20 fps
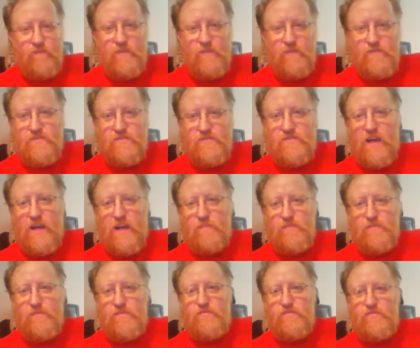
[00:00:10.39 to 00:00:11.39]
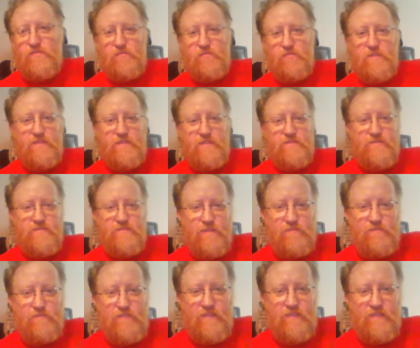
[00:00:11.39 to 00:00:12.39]
It stopped at 2 minutes and
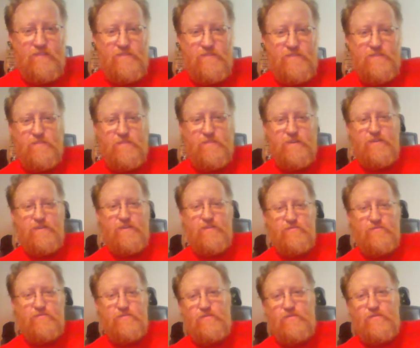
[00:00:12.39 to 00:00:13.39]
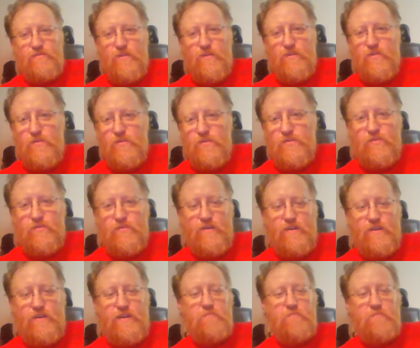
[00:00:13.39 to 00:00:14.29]
something just a minute ago, so I don't know what's going on here.